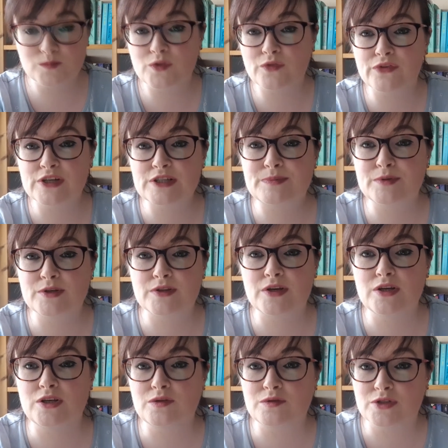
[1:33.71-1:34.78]
The first book
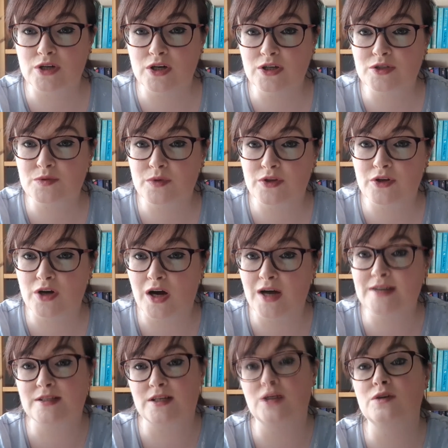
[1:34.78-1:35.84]
that you touch with your
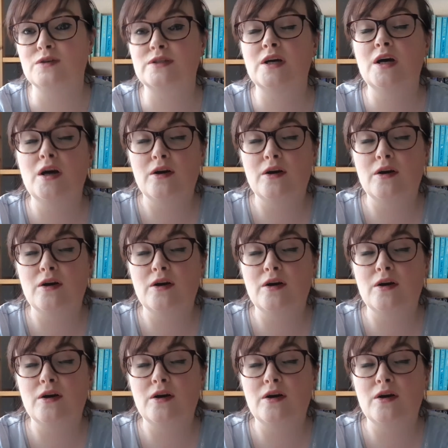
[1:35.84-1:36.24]
eyes closed.